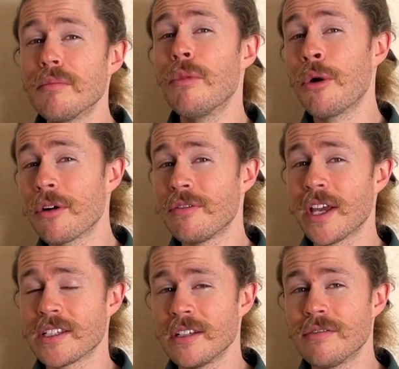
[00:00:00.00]
more
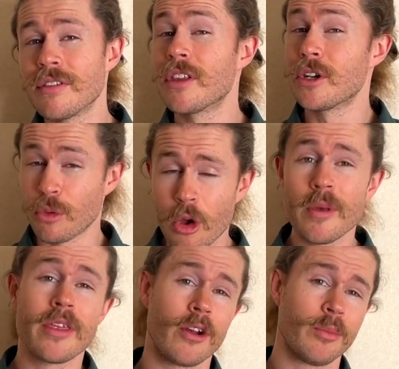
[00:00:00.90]
effective than
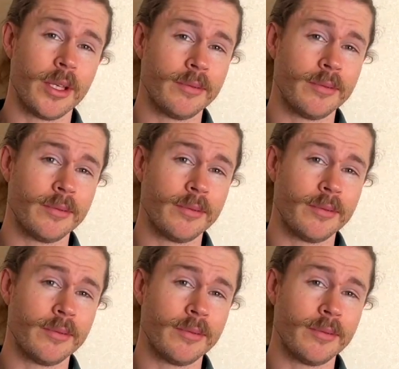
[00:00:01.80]
aromatherapy.